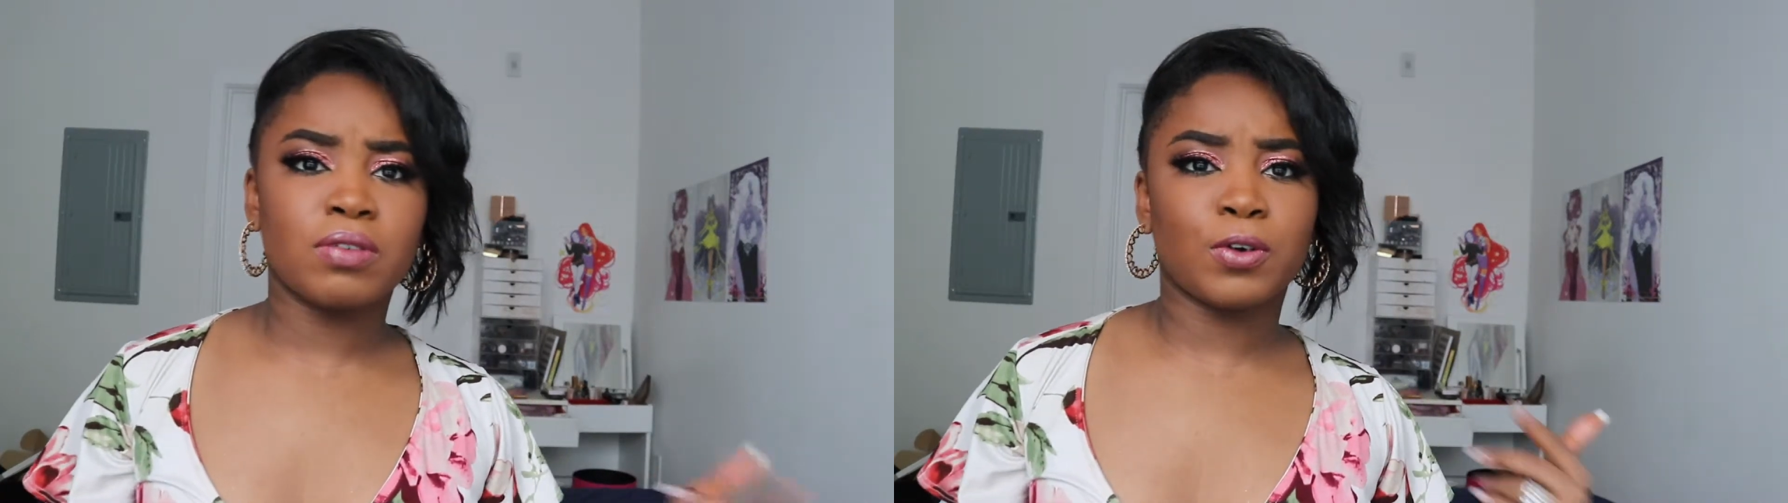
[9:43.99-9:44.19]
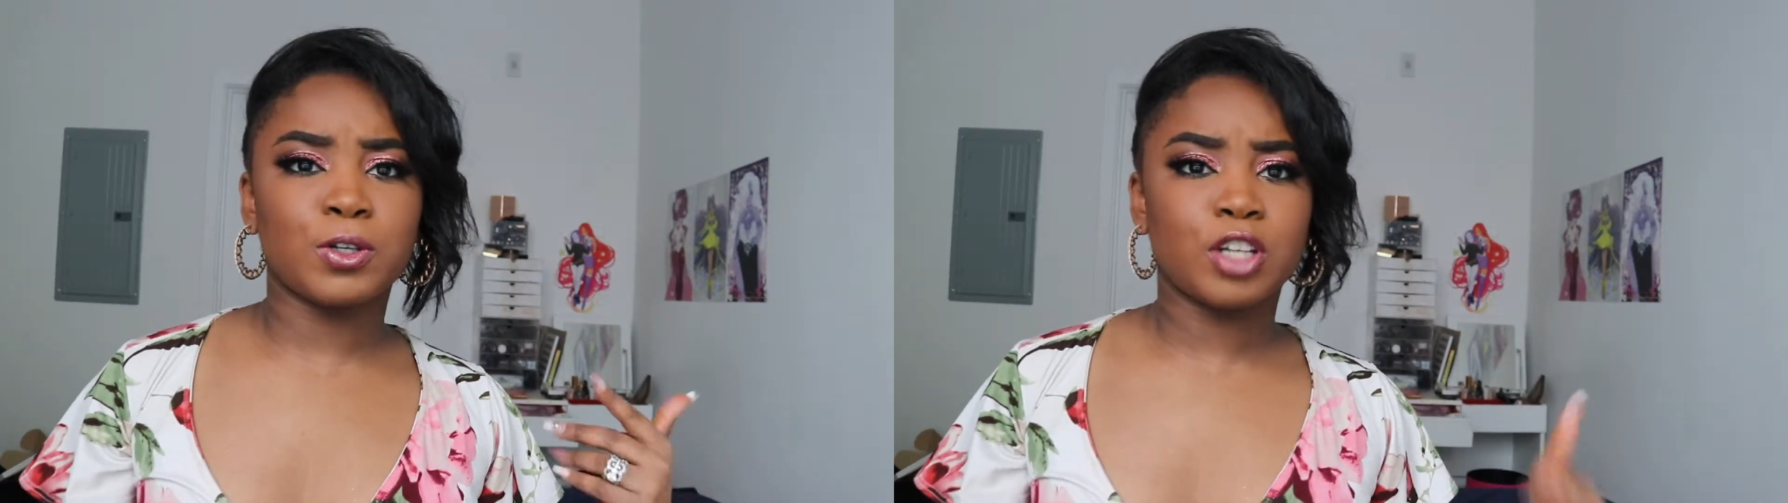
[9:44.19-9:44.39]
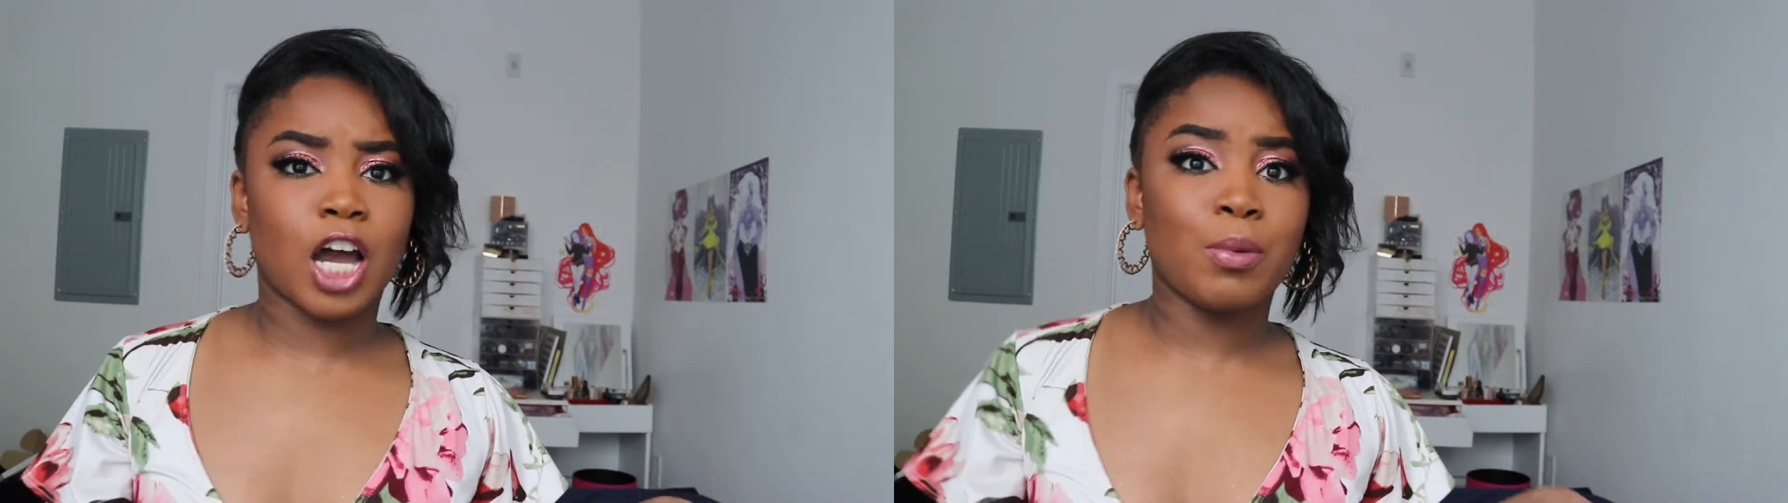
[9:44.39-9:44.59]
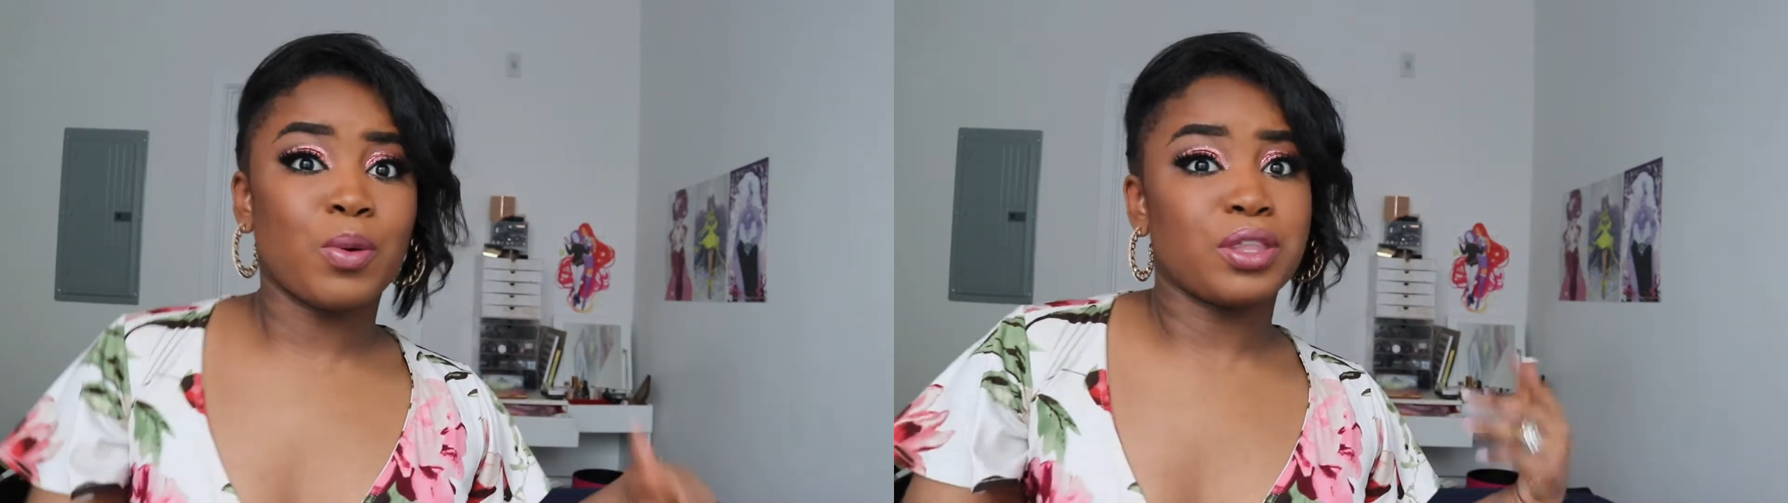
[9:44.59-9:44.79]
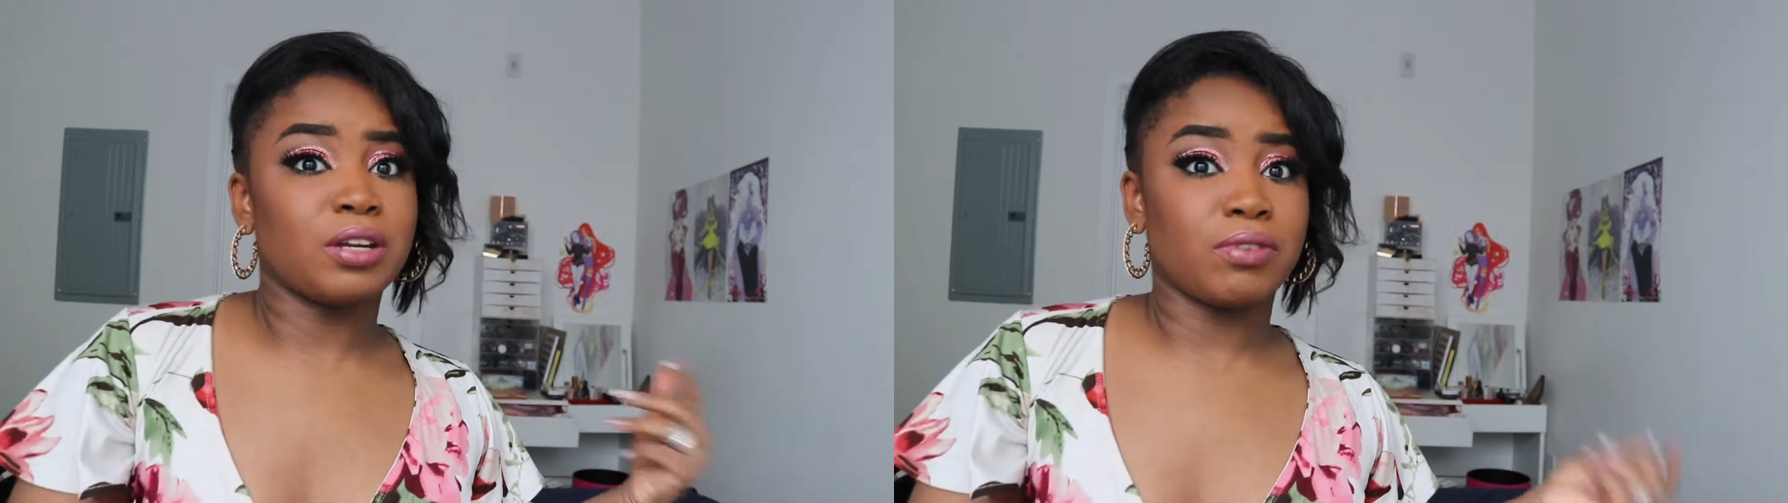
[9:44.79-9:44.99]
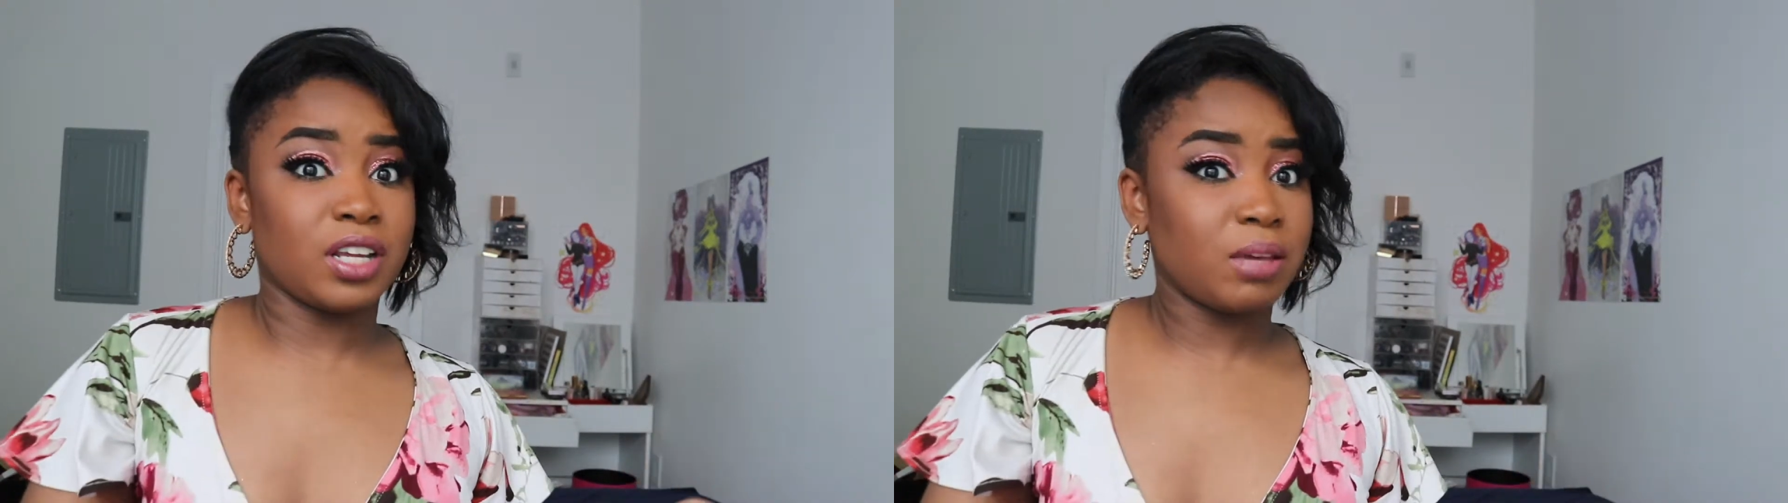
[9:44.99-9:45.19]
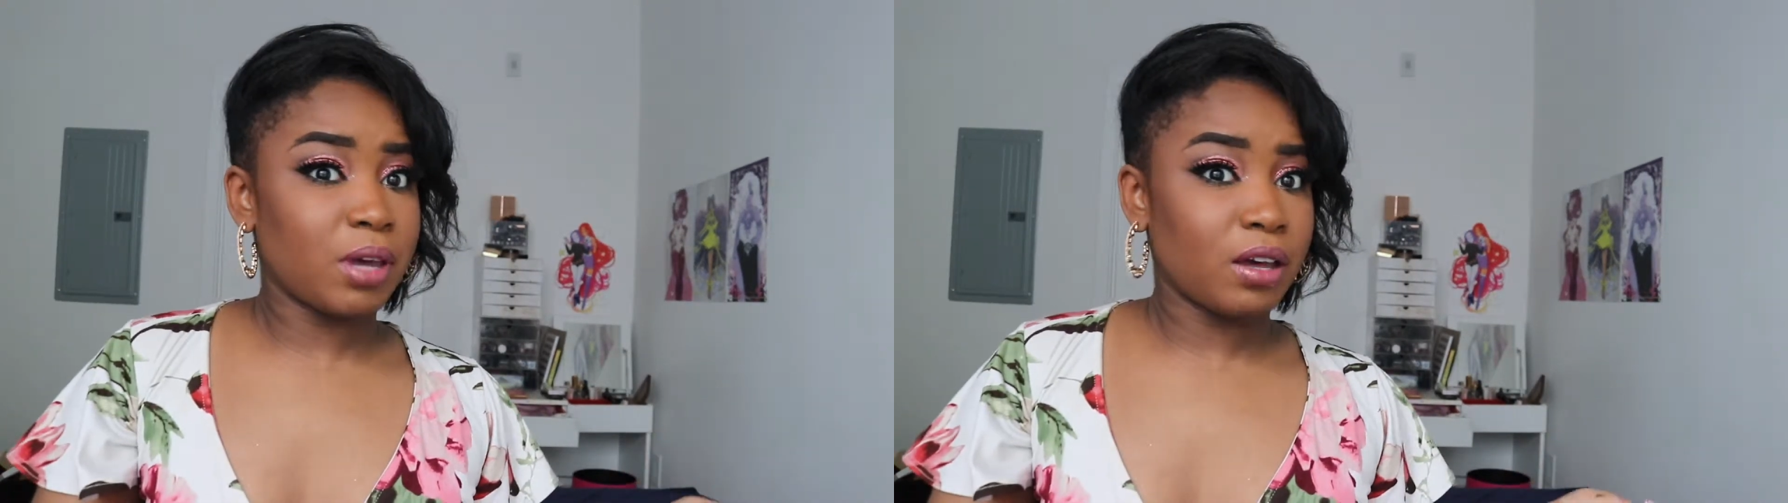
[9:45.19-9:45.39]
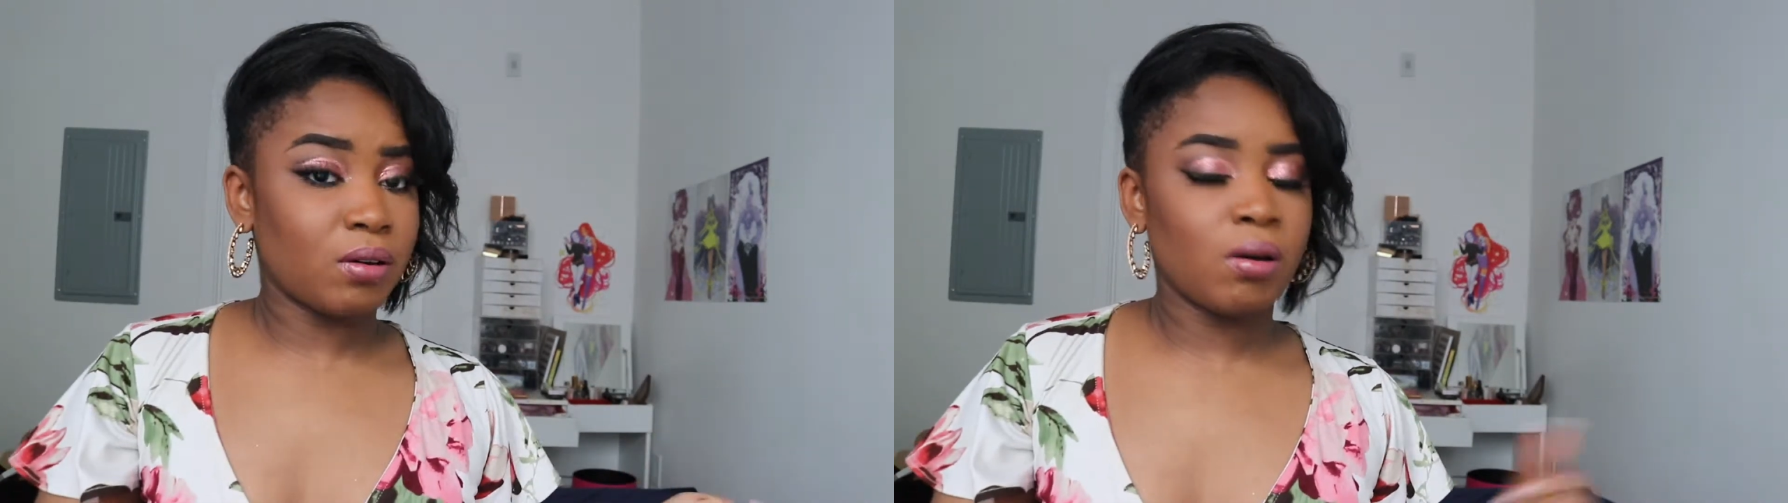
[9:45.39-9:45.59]
first time or with a different
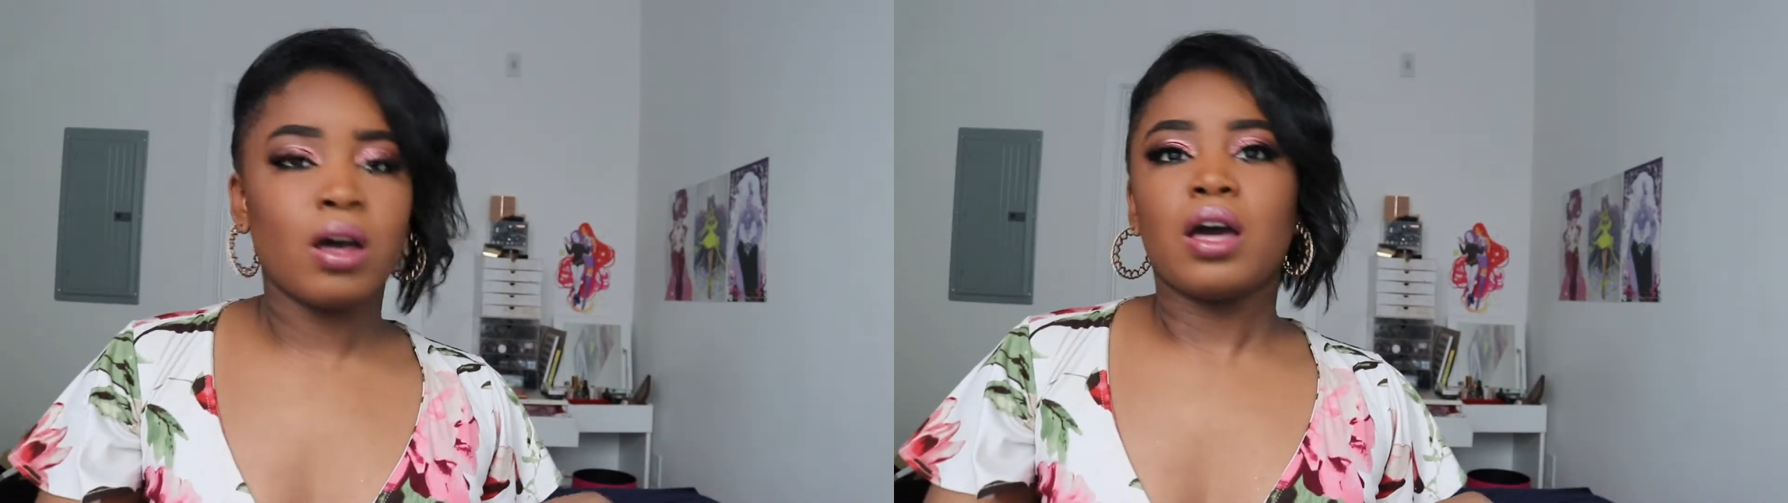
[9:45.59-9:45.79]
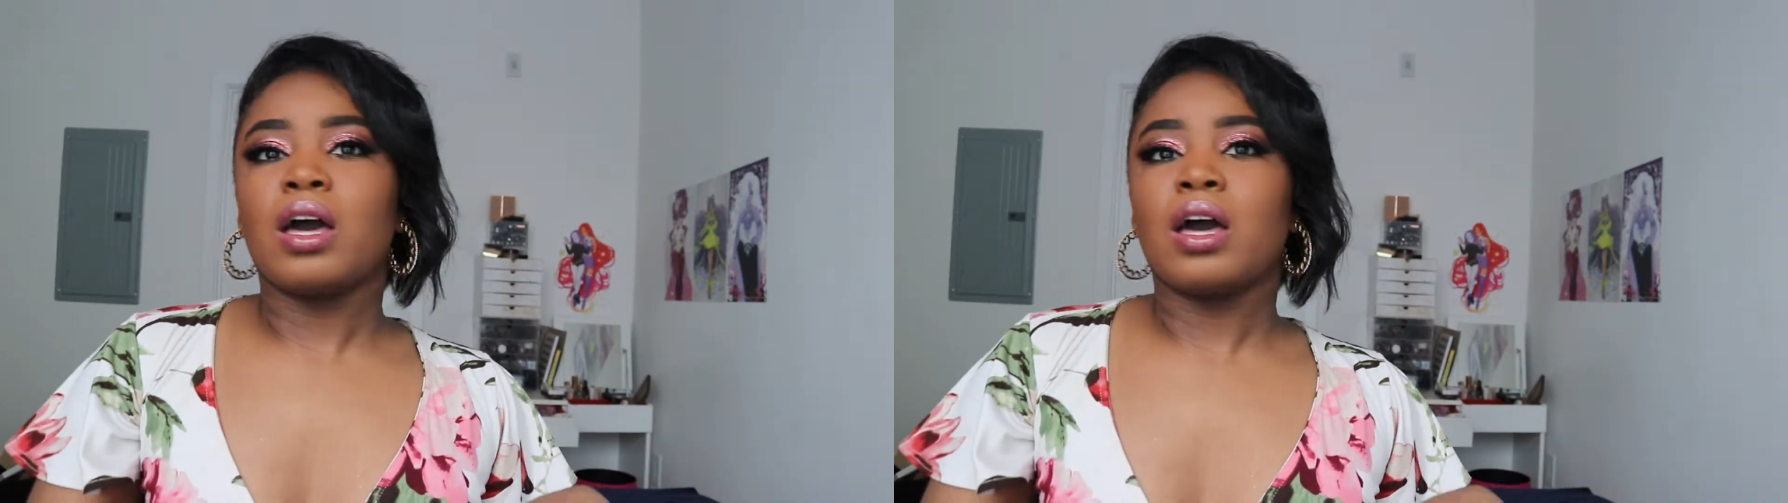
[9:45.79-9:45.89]
email,